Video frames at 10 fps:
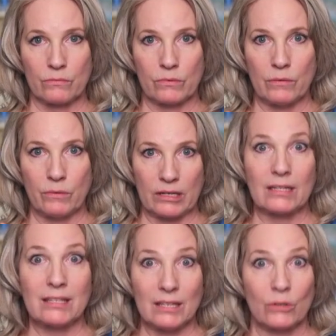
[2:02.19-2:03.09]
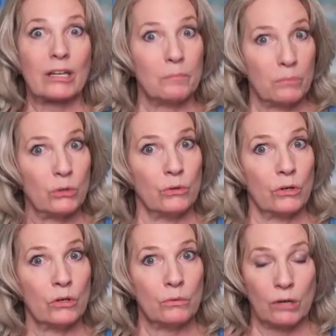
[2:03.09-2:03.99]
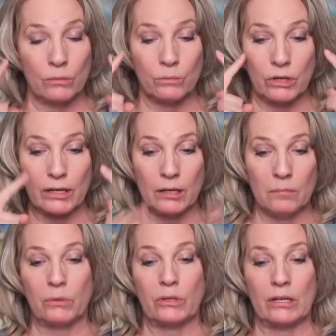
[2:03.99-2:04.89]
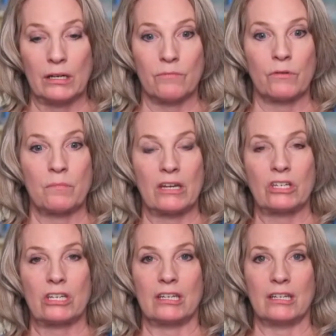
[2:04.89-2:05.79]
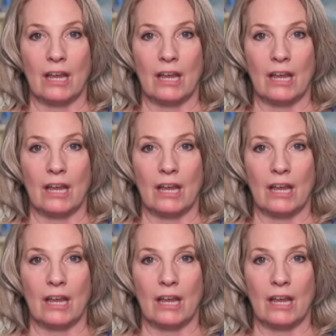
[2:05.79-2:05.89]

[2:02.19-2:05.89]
we would consider a computer, where we're inputting information